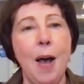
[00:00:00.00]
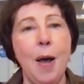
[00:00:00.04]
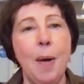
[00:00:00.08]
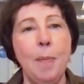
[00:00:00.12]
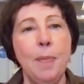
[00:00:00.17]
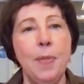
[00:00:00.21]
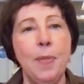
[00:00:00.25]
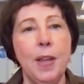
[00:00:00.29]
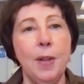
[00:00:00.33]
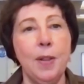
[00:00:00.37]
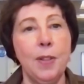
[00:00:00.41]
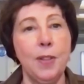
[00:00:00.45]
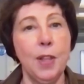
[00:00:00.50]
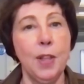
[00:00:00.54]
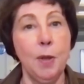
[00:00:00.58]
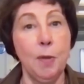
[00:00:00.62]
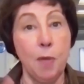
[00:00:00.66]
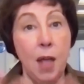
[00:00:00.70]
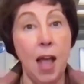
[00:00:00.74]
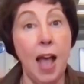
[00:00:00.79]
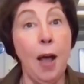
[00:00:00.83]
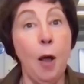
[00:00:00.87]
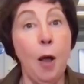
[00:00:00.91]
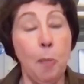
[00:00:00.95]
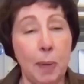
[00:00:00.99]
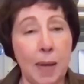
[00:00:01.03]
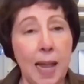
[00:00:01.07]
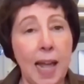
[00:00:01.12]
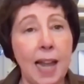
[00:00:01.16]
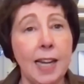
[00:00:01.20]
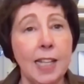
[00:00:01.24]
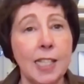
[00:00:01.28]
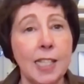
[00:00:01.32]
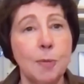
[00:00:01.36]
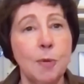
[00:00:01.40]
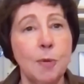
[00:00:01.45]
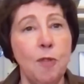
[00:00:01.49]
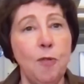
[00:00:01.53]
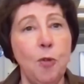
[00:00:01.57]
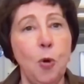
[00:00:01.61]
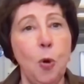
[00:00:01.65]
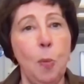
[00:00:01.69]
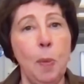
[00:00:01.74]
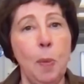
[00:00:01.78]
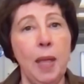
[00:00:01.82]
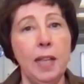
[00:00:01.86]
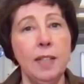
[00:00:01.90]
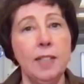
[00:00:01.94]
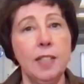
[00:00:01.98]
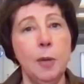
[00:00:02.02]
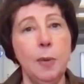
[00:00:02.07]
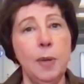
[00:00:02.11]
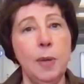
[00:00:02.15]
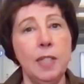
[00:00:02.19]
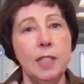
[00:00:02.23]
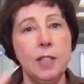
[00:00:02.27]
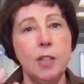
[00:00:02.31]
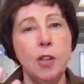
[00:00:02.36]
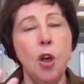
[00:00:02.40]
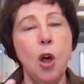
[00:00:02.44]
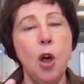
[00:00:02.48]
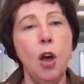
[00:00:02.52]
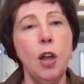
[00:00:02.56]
that our planets were forming. So it's